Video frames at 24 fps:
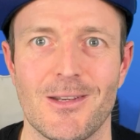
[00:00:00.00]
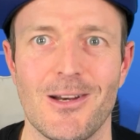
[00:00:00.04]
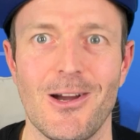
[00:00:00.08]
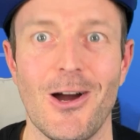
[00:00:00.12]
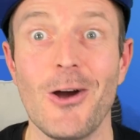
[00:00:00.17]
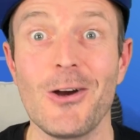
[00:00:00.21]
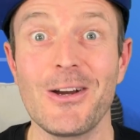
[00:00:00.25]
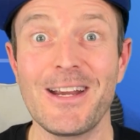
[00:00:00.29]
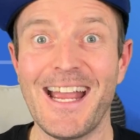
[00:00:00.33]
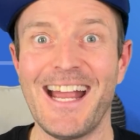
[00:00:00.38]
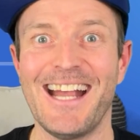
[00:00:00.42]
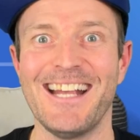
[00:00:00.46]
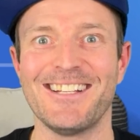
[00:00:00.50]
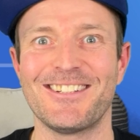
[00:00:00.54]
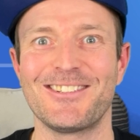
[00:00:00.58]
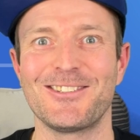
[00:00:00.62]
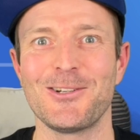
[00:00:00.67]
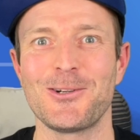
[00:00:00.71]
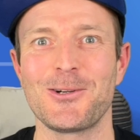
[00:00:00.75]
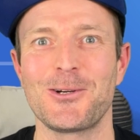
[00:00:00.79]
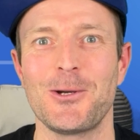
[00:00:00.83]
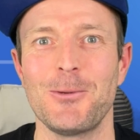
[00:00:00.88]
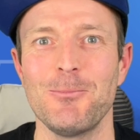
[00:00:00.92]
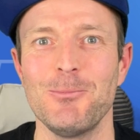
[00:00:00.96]
Okay,
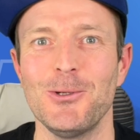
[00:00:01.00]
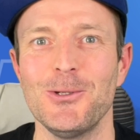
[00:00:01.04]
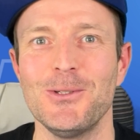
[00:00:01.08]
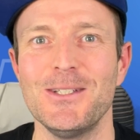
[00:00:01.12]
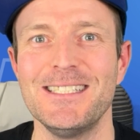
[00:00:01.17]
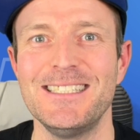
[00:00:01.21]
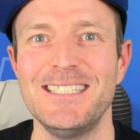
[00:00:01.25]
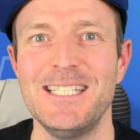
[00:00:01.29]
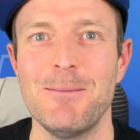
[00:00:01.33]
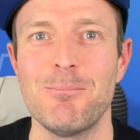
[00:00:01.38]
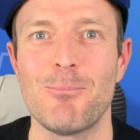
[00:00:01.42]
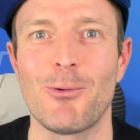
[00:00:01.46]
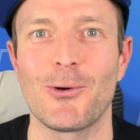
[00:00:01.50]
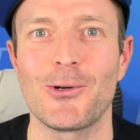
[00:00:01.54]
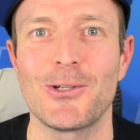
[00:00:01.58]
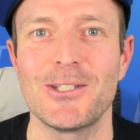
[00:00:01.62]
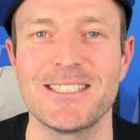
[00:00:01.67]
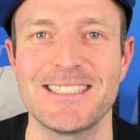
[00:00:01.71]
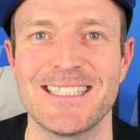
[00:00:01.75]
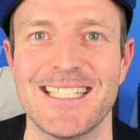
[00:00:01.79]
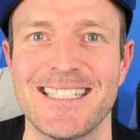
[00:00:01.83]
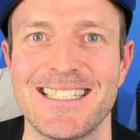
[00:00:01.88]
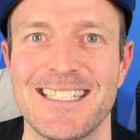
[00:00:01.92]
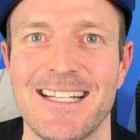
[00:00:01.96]
so community
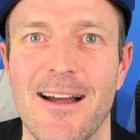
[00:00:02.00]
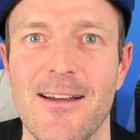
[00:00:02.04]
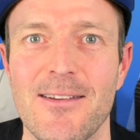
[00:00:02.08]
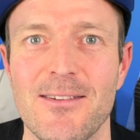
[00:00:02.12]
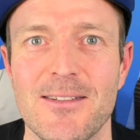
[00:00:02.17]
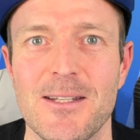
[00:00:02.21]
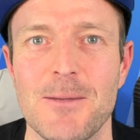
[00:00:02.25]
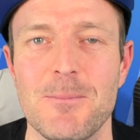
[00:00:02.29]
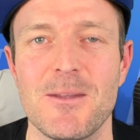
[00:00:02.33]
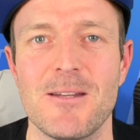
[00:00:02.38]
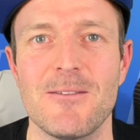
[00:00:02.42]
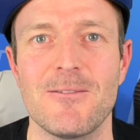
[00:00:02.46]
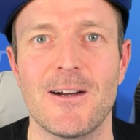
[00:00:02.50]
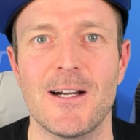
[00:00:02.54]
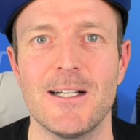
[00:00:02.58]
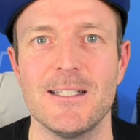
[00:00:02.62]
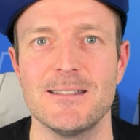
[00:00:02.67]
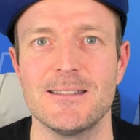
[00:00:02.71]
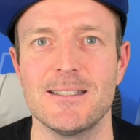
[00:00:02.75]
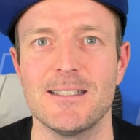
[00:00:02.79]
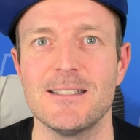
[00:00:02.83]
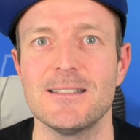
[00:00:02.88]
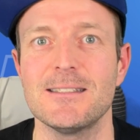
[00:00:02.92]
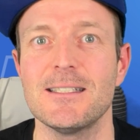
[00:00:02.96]
boards and custom
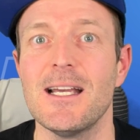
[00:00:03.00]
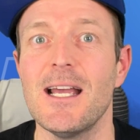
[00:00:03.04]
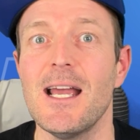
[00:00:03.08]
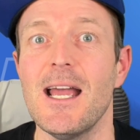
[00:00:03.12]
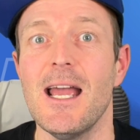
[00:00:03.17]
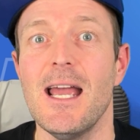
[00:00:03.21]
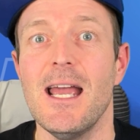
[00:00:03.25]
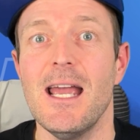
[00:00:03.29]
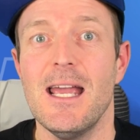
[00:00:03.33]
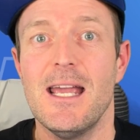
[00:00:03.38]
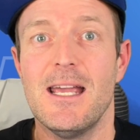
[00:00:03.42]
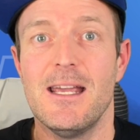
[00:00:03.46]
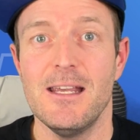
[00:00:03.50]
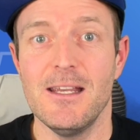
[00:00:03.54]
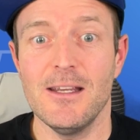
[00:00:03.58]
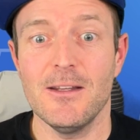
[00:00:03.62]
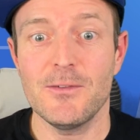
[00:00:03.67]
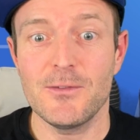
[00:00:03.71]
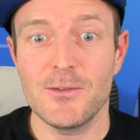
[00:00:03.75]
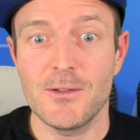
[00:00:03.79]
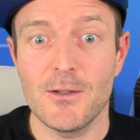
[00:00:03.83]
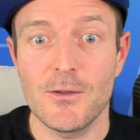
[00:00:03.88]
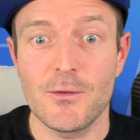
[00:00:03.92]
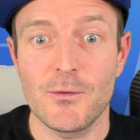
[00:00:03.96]
devices
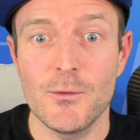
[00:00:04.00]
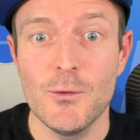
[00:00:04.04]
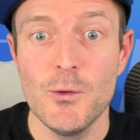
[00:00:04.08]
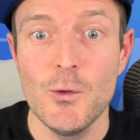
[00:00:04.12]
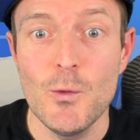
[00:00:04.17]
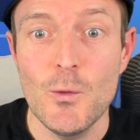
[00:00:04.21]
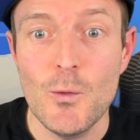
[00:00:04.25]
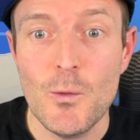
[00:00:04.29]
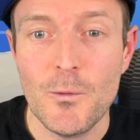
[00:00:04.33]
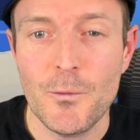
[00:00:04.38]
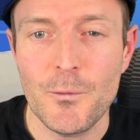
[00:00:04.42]
is this new